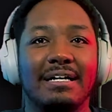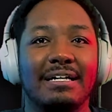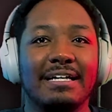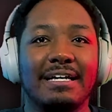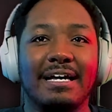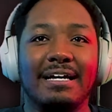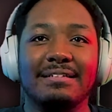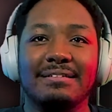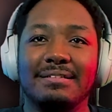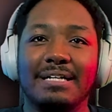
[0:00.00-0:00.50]

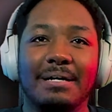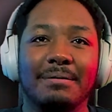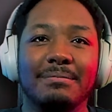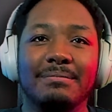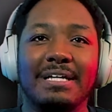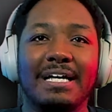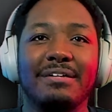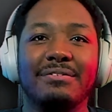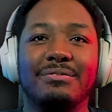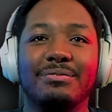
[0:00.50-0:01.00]
I'm
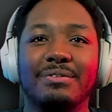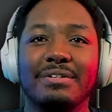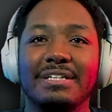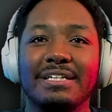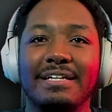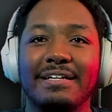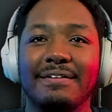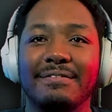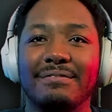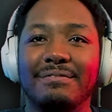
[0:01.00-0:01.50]
like
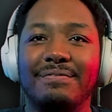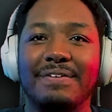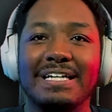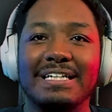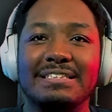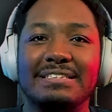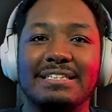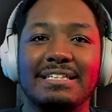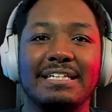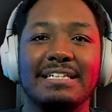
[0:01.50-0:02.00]
really
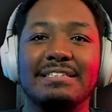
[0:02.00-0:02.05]
invested